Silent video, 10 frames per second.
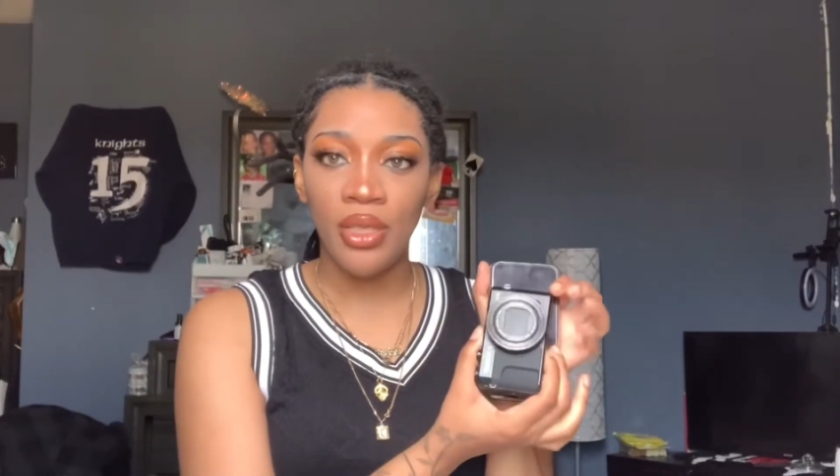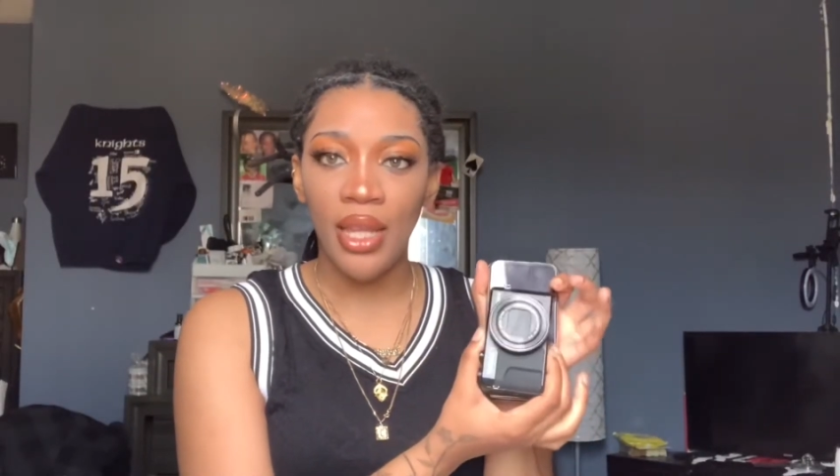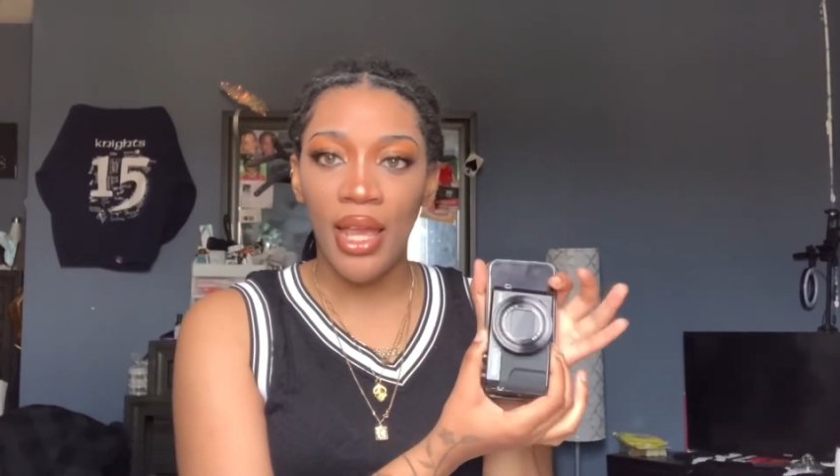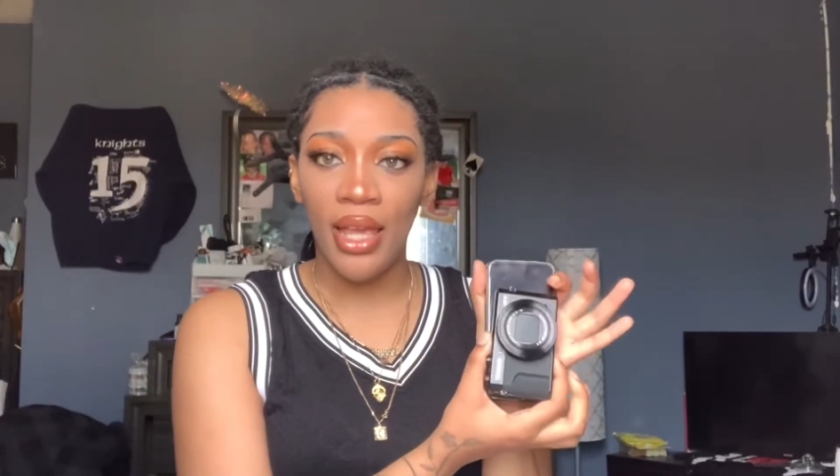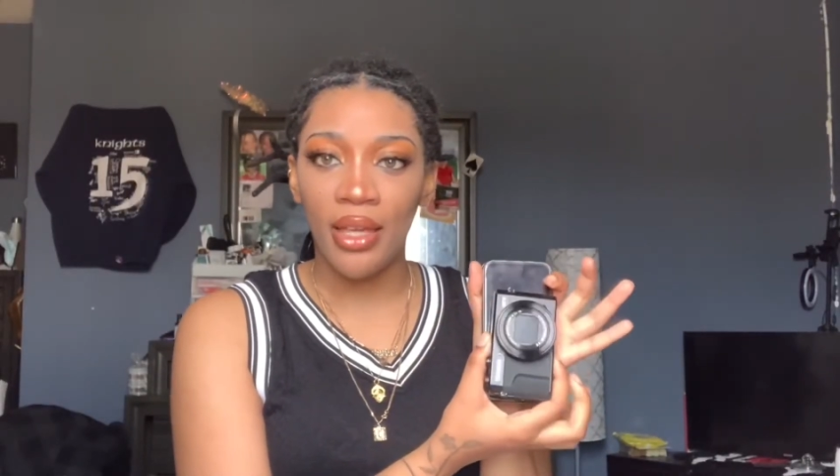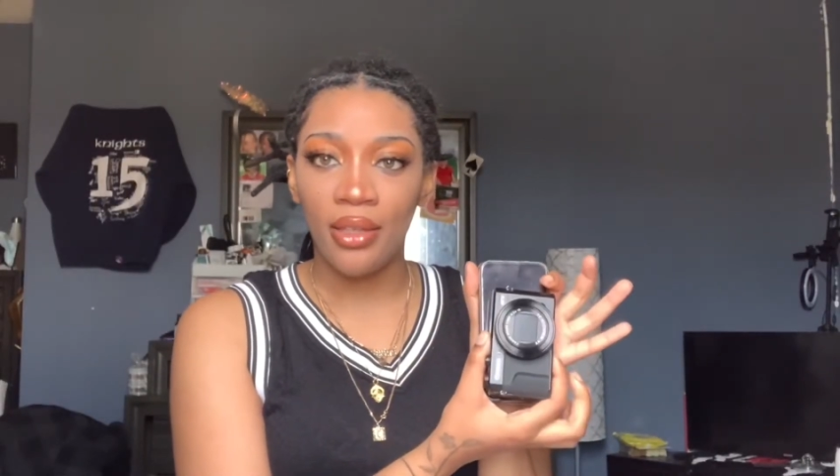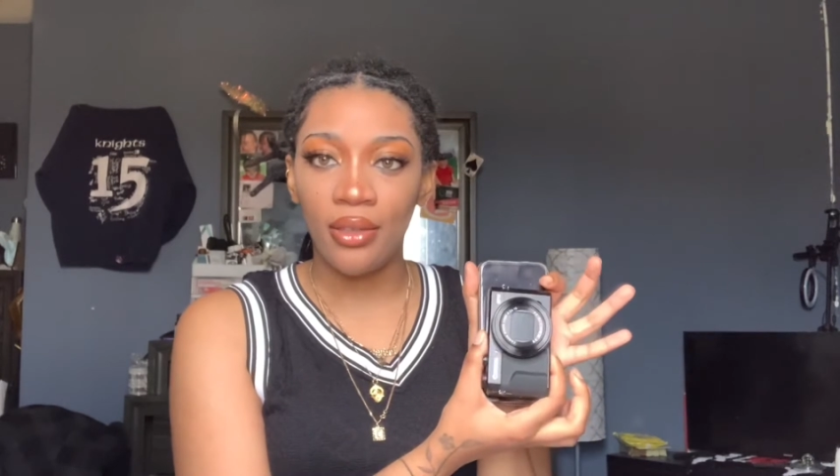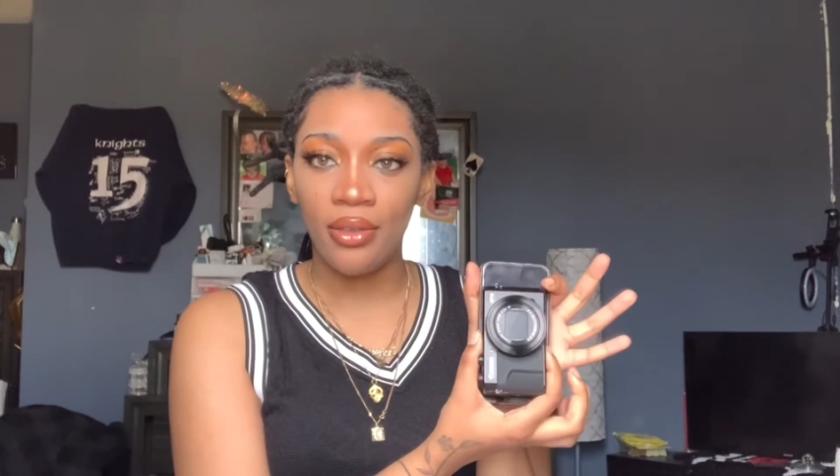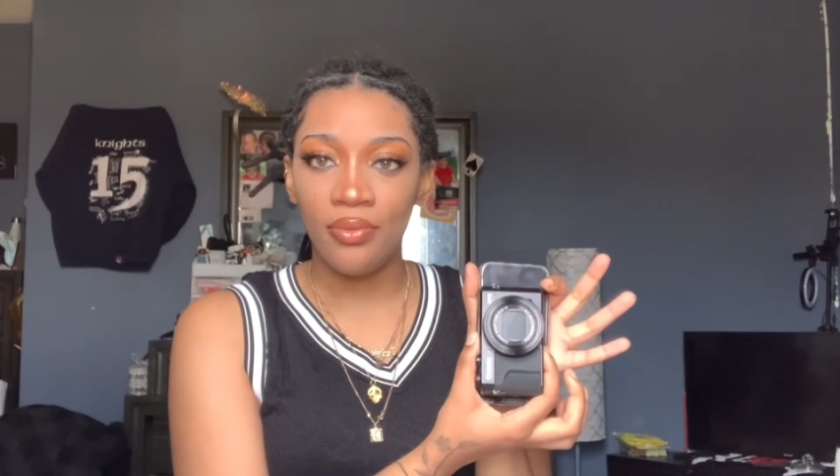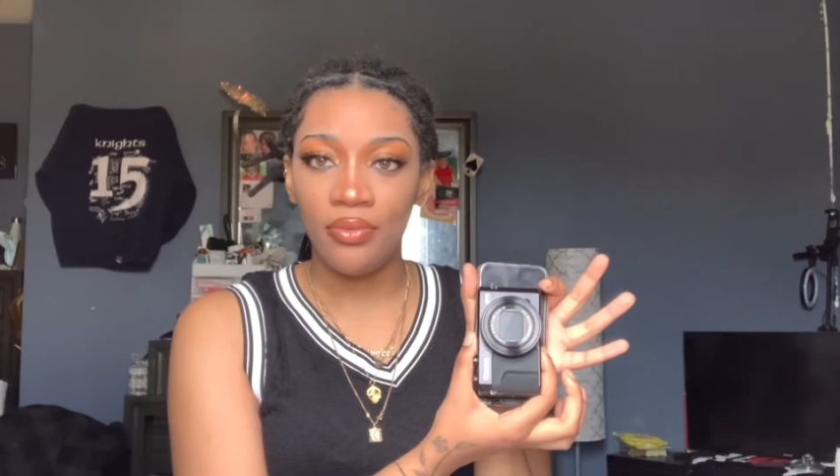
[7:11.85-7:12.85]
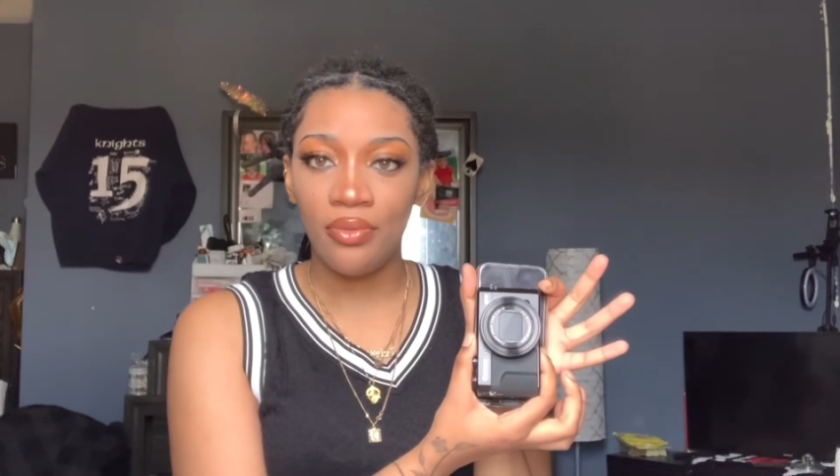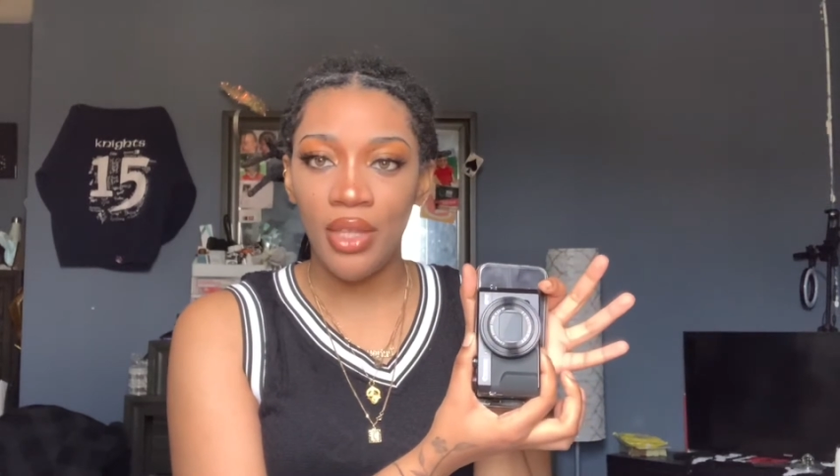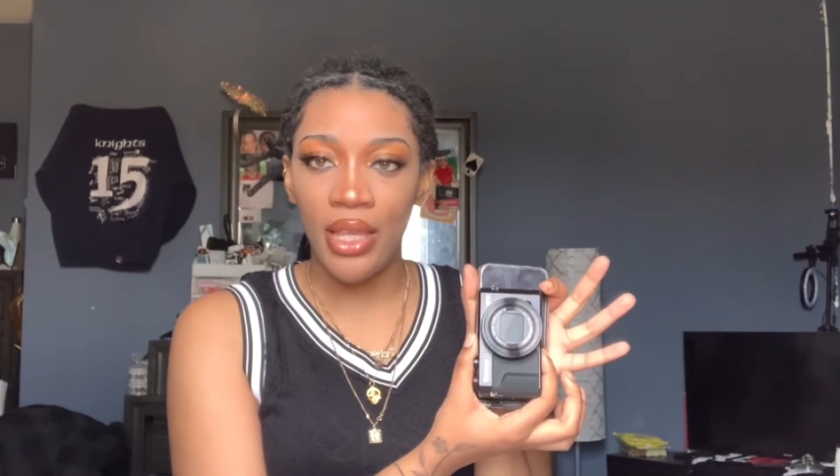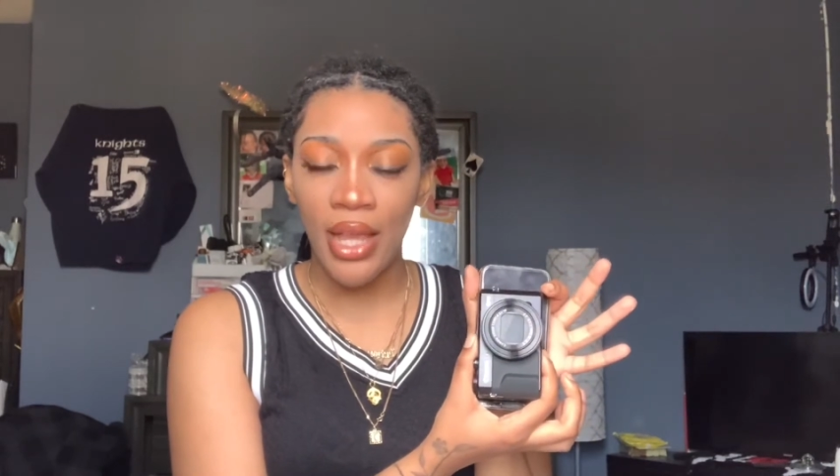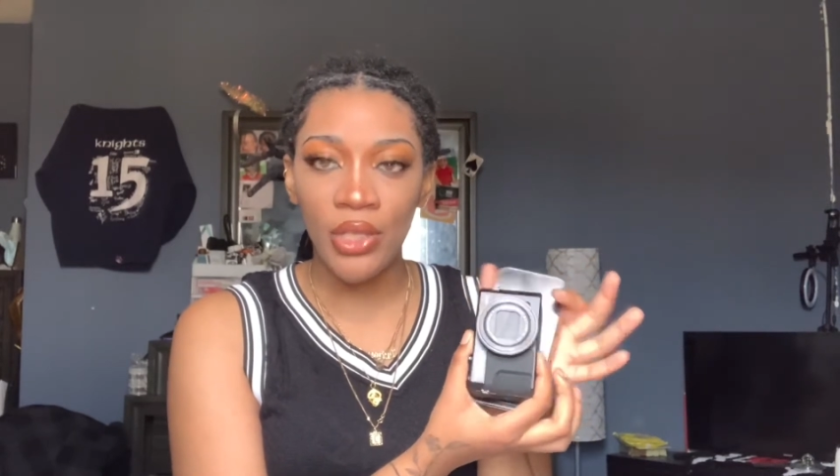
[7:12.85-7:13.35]
Like,
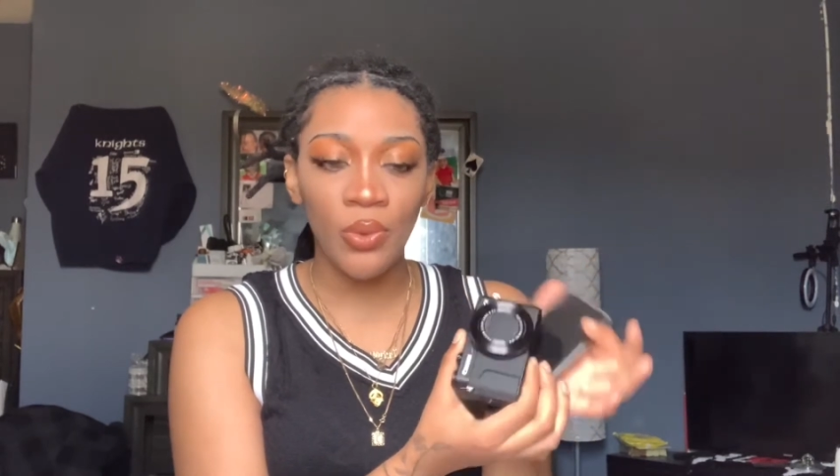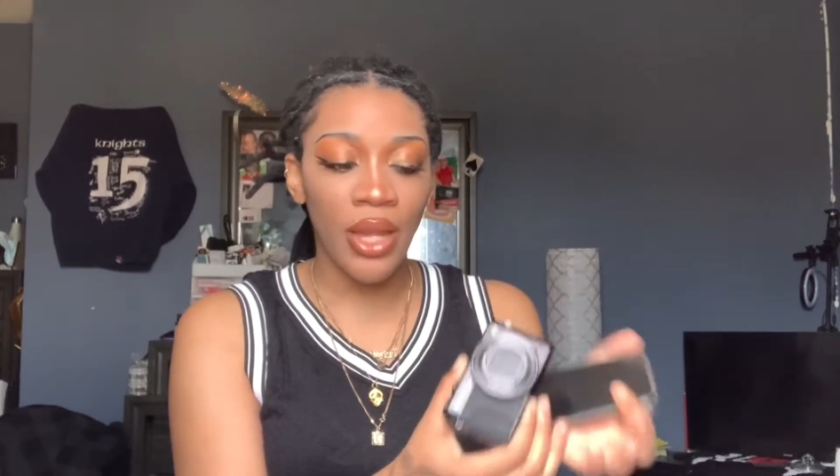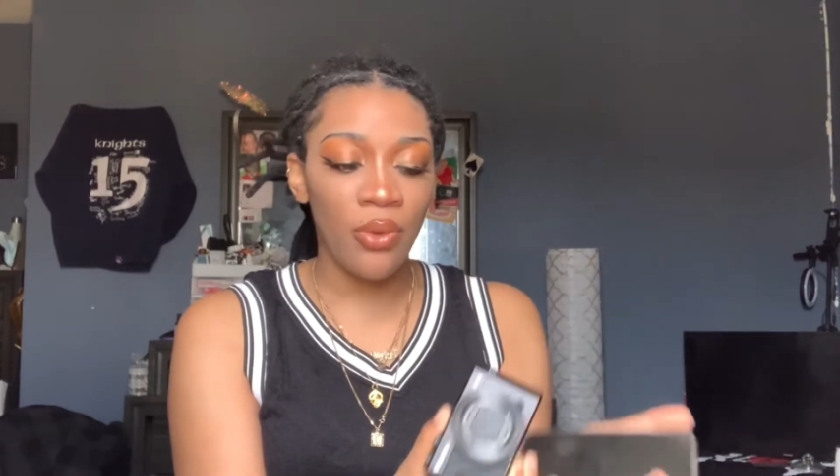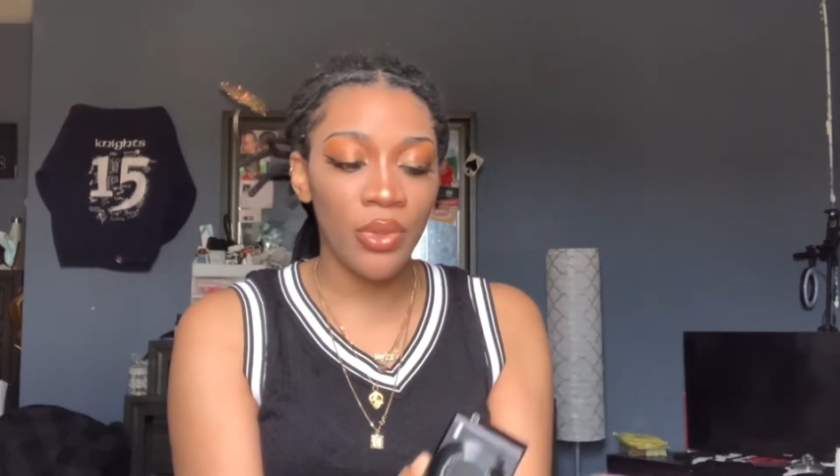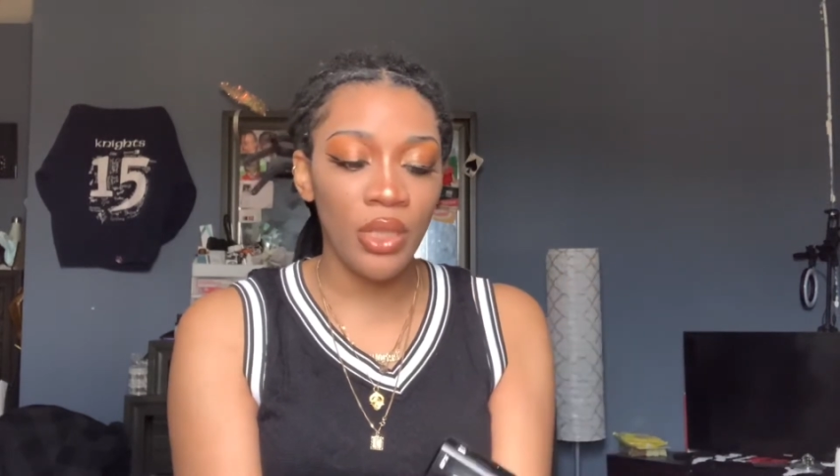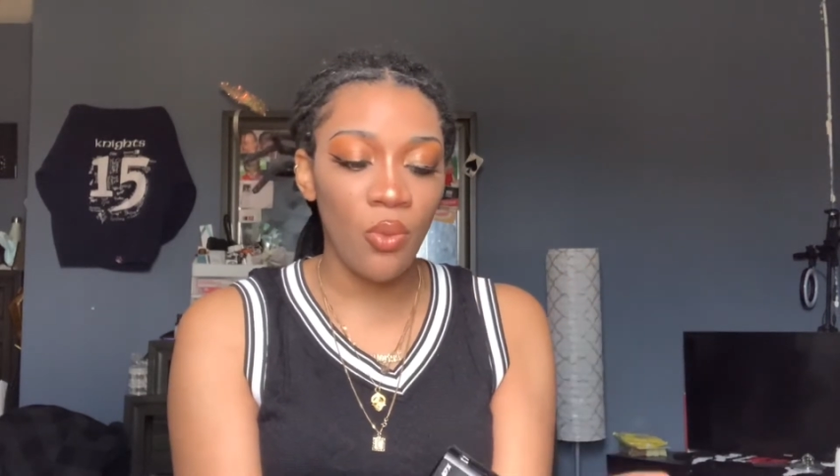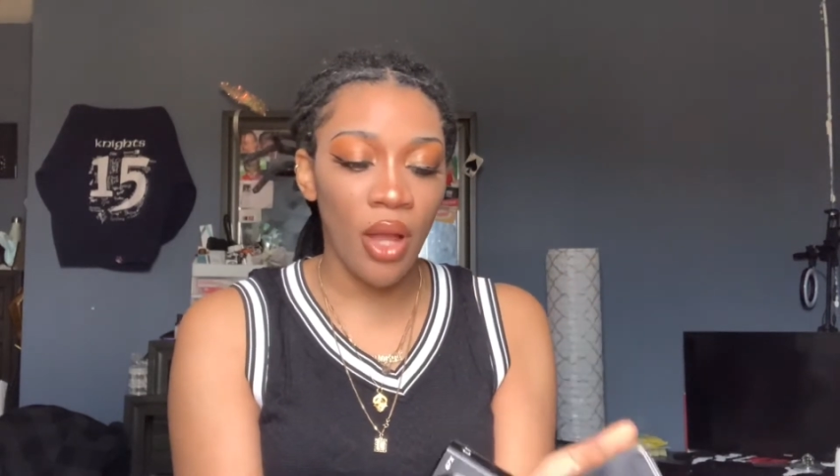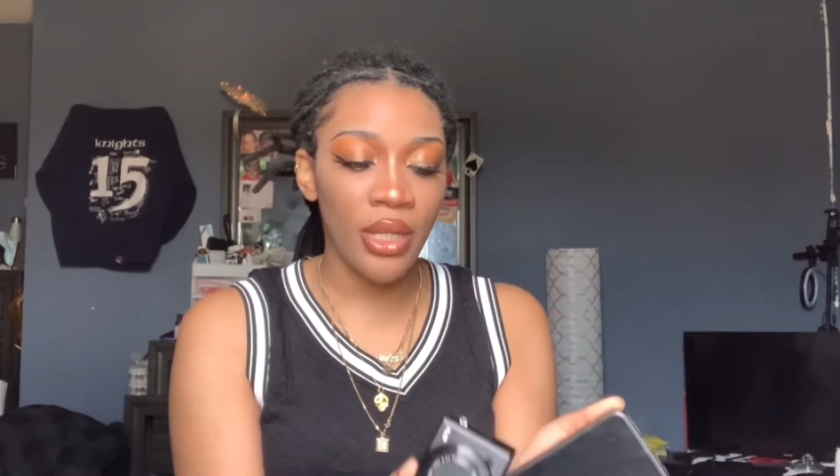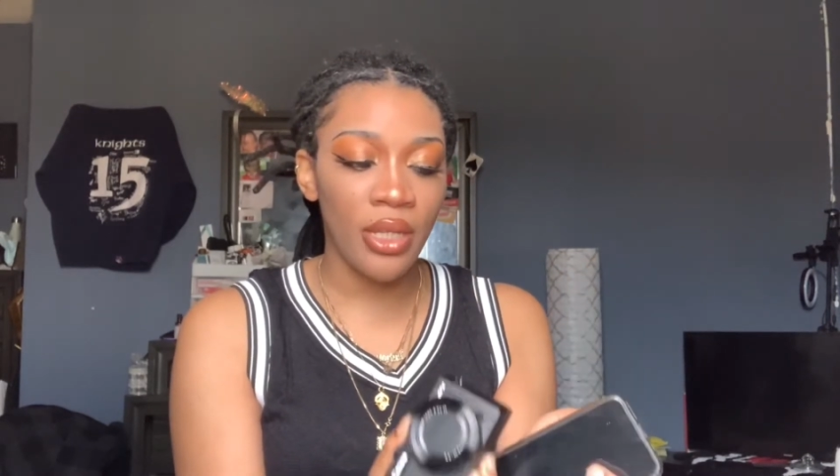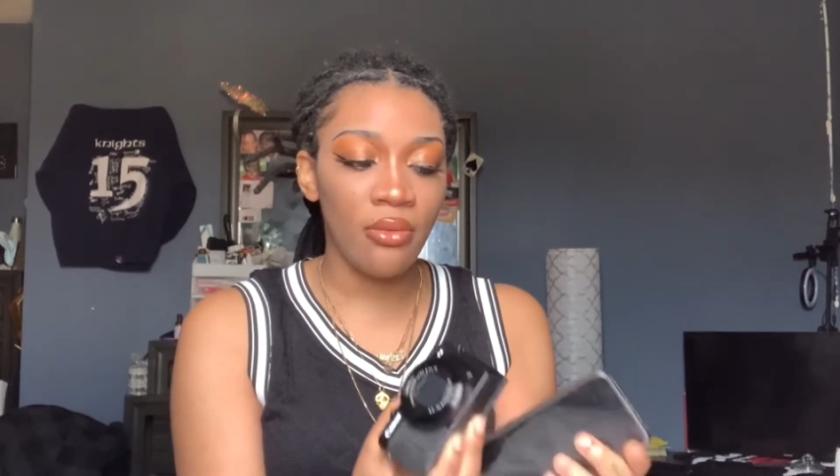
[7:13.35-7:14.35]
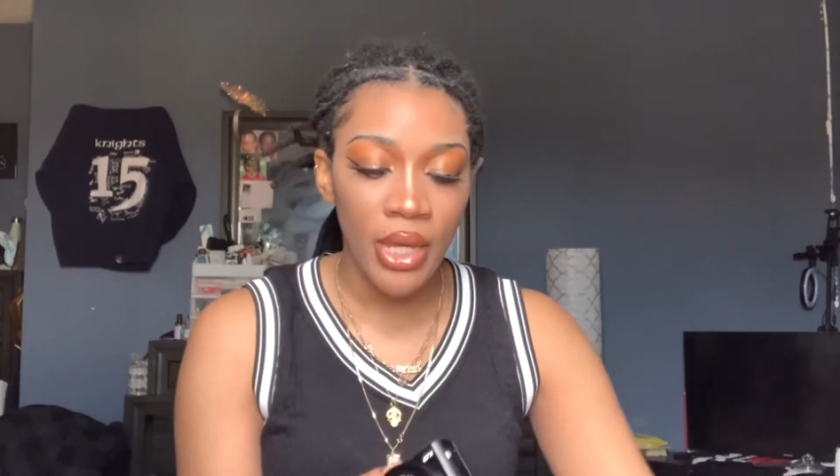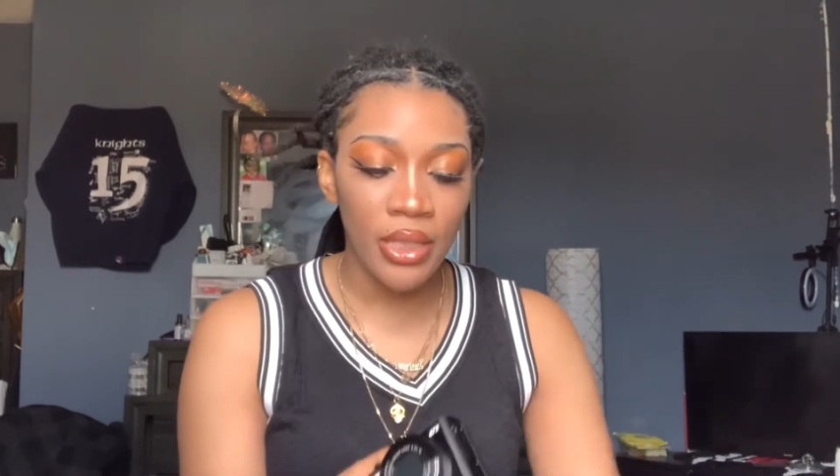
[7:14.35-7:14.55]
and that's what I really wanted.